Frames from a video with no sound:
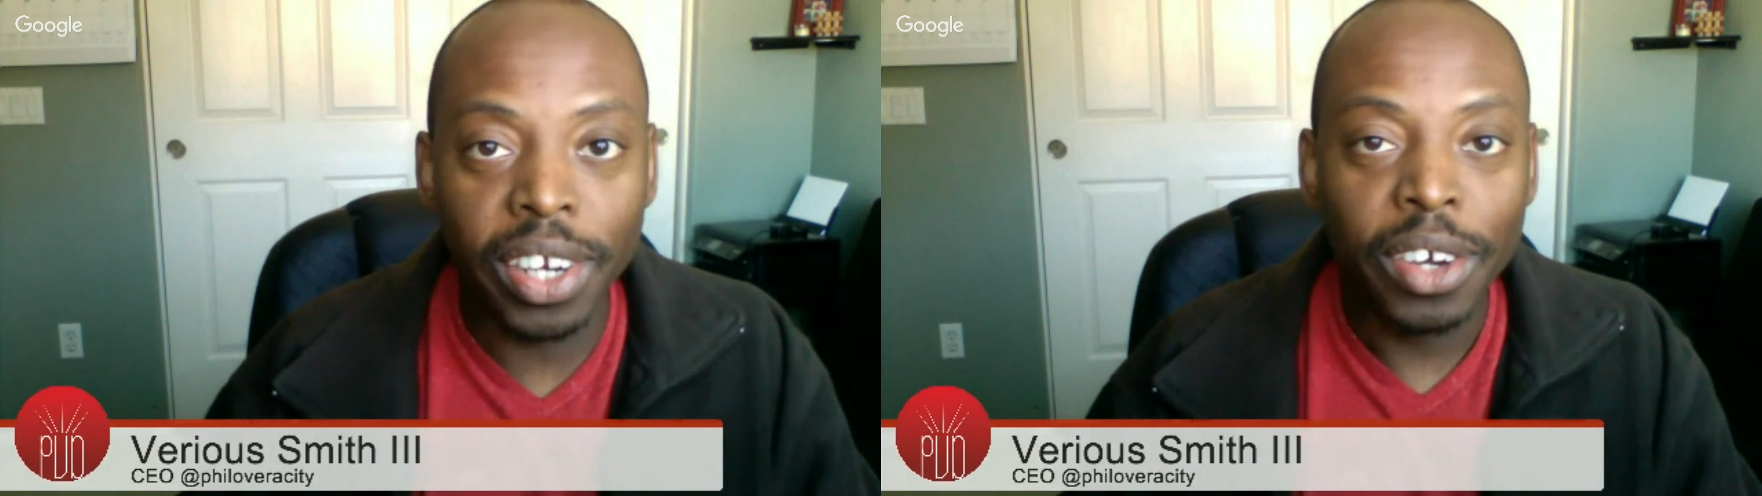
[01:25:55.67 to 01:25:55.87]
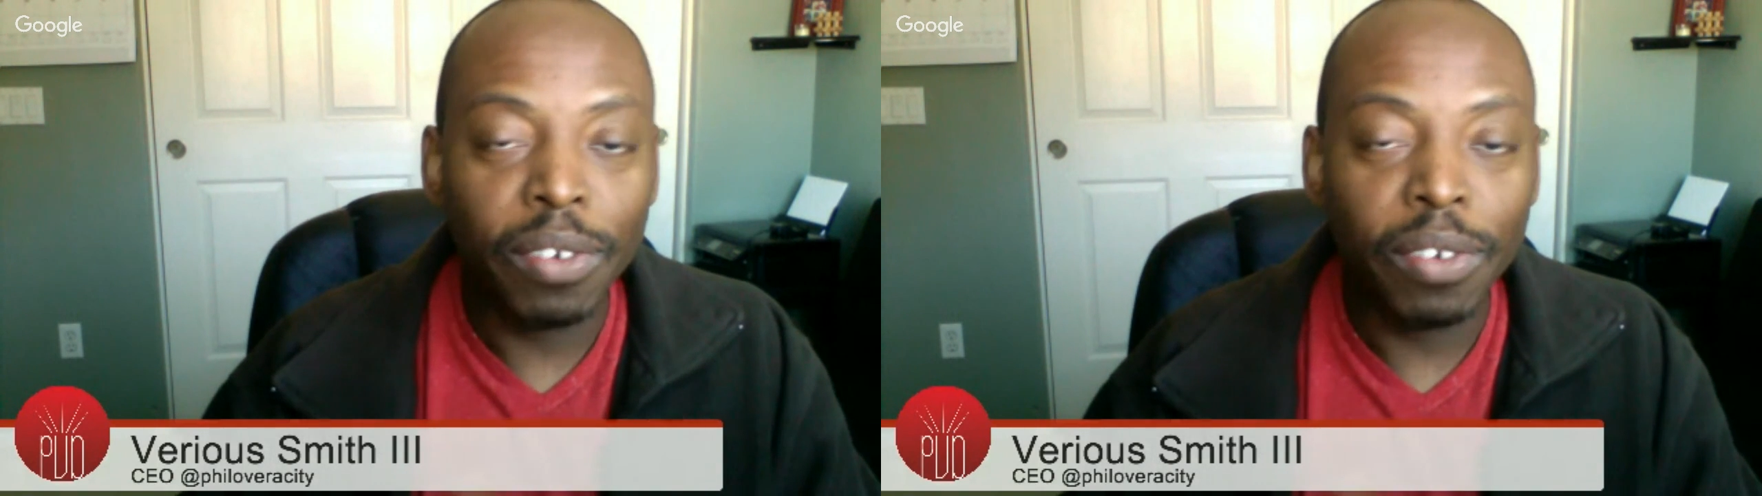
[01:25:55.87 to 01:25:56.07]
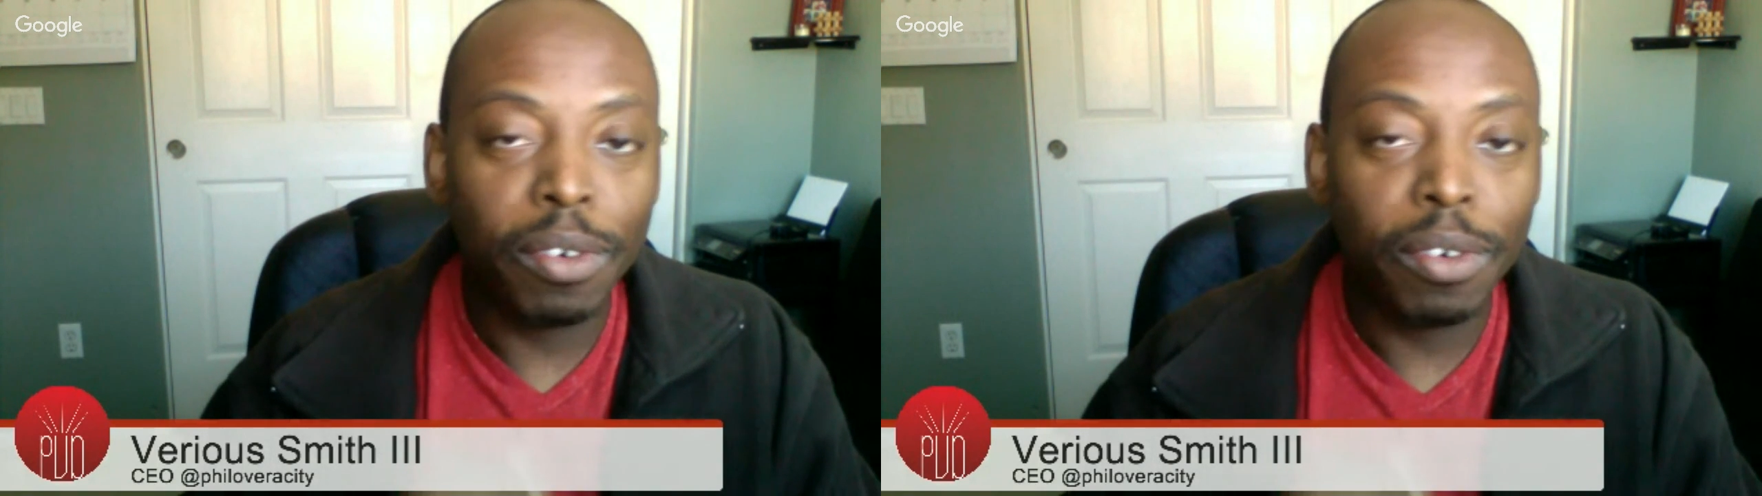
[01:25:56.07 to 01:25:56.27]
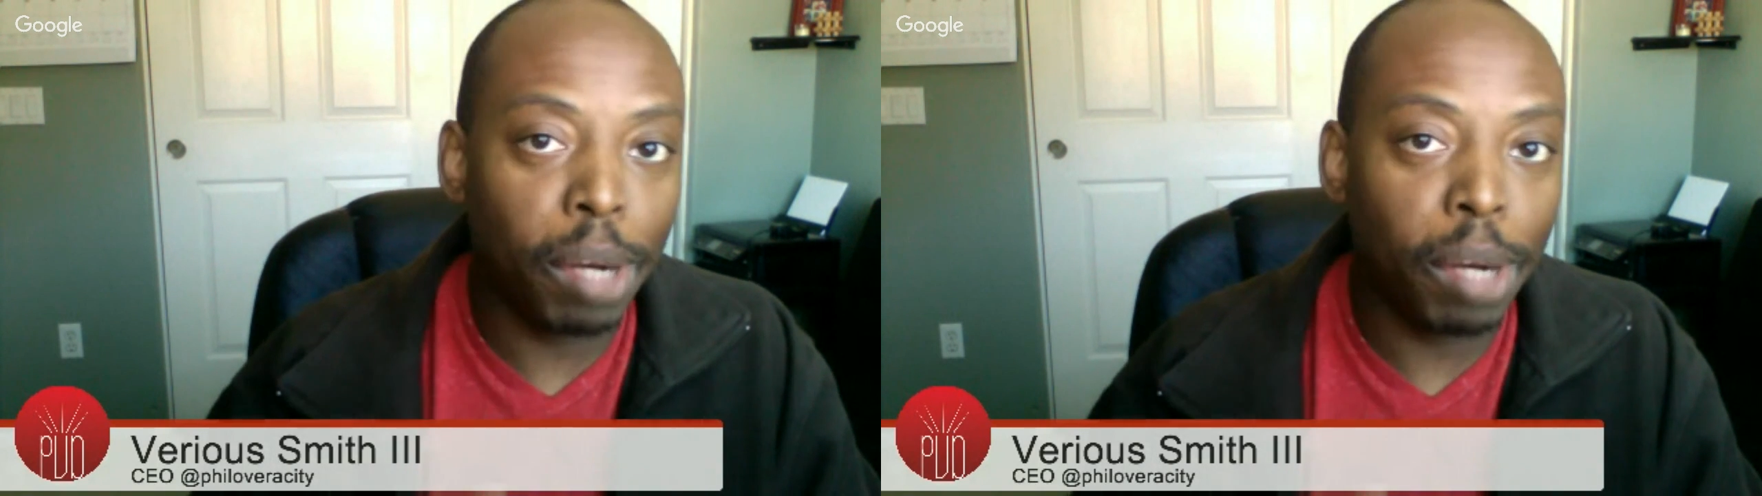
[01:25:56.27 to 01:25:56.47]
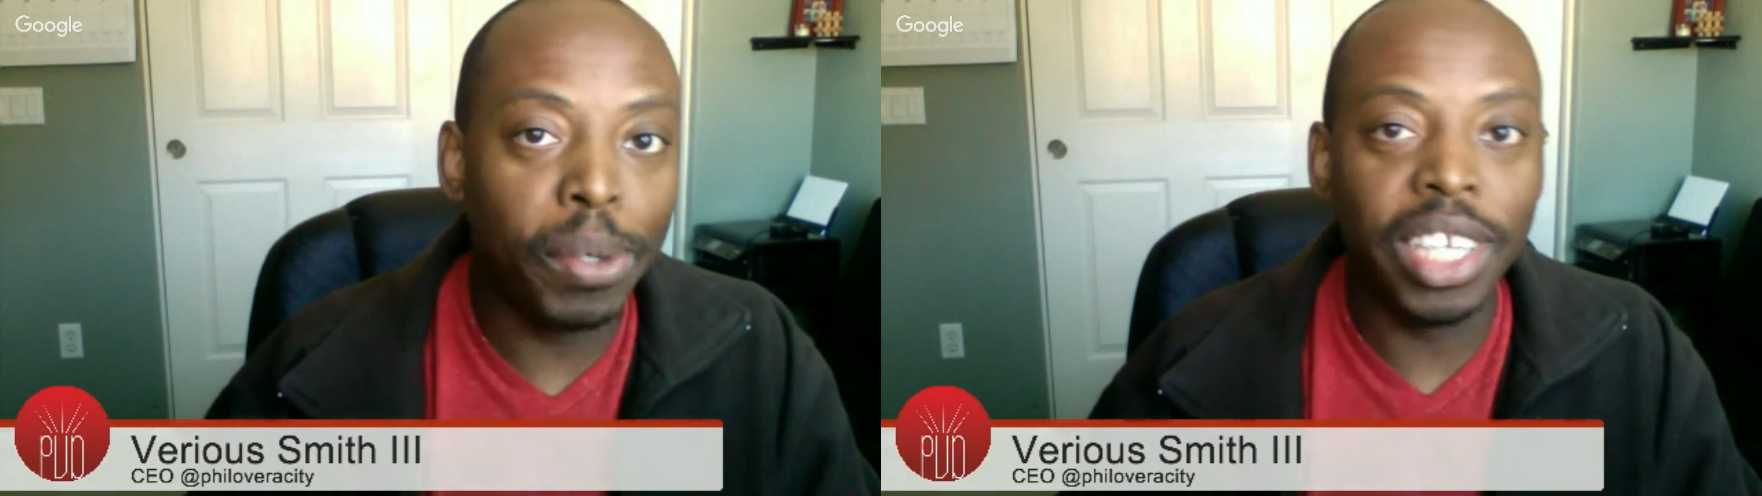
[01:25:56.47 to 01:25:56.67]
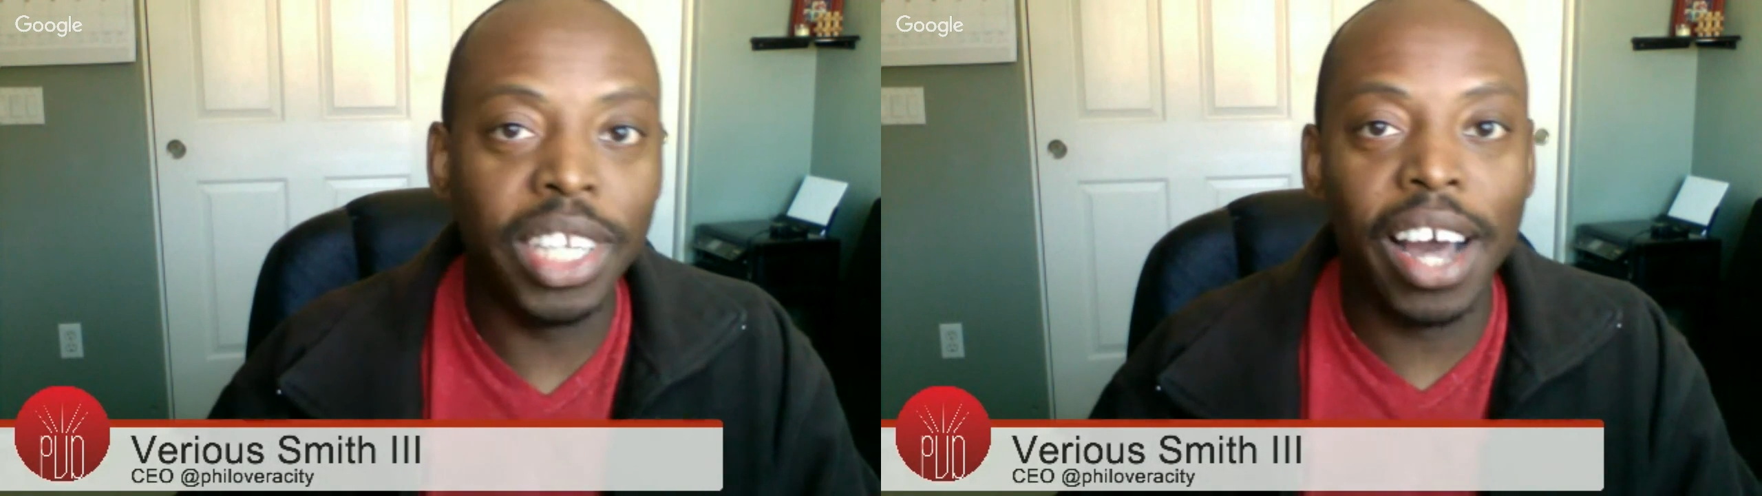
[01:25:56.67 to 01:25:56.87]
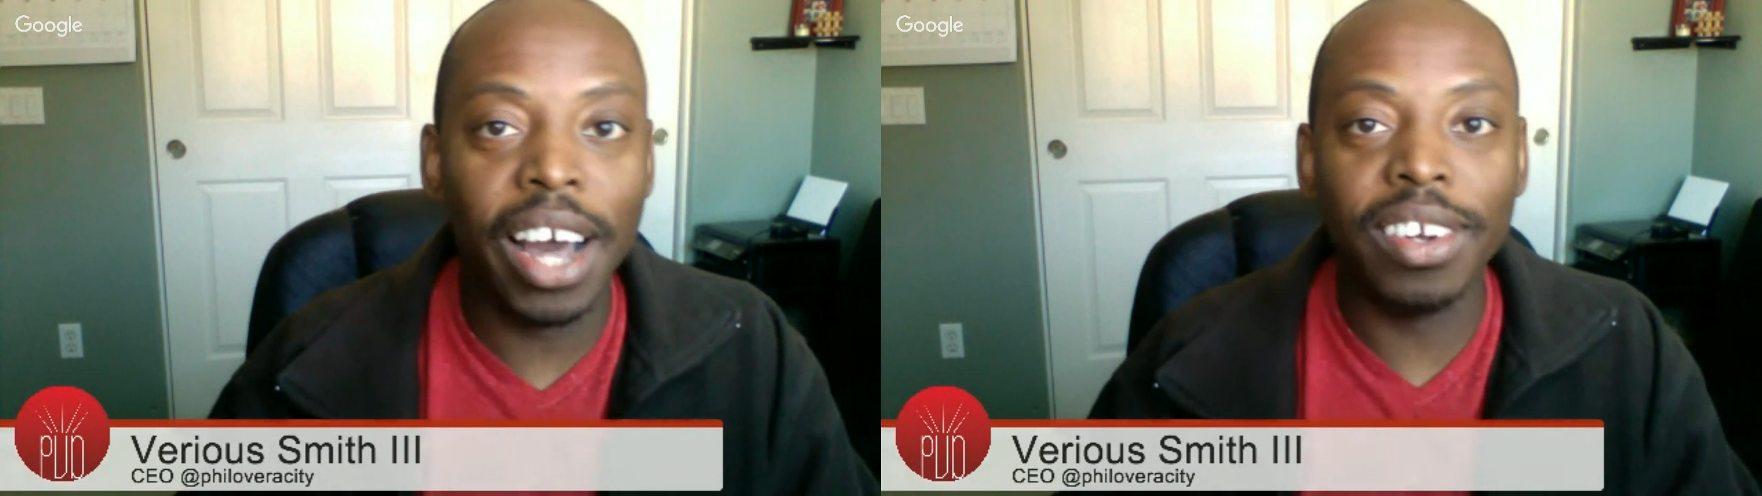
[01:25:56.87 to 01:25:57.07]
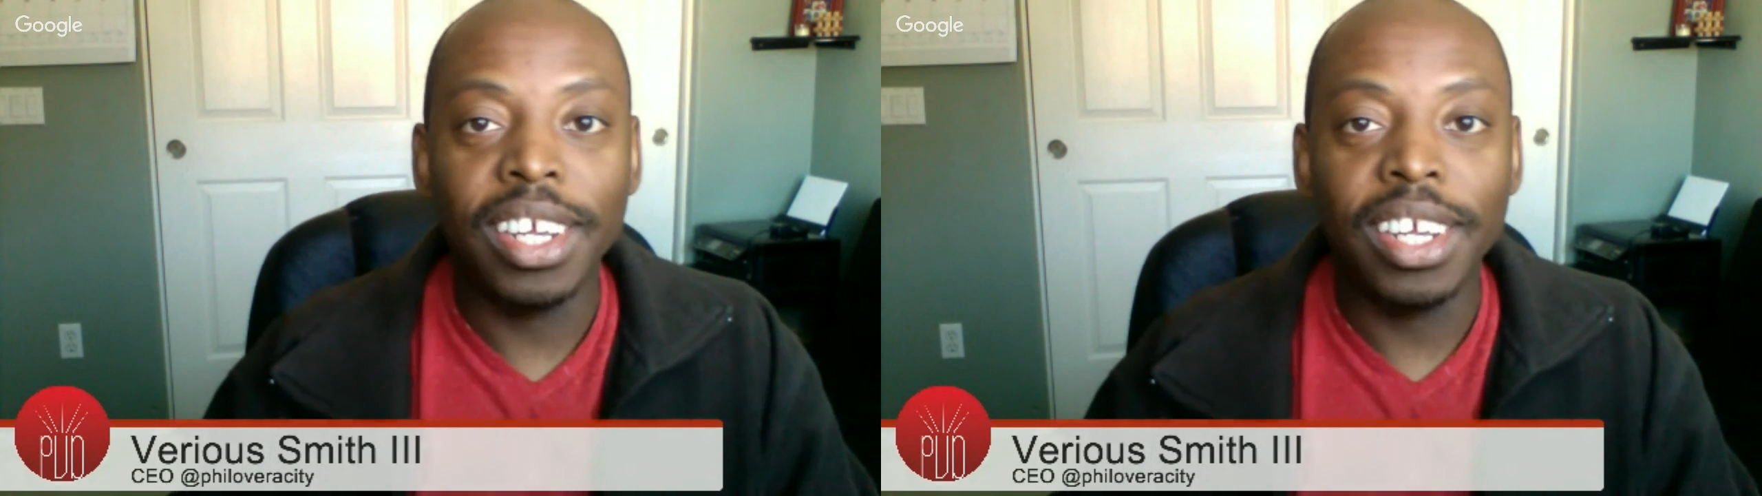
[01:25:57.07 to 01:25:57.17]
We plan to push it out.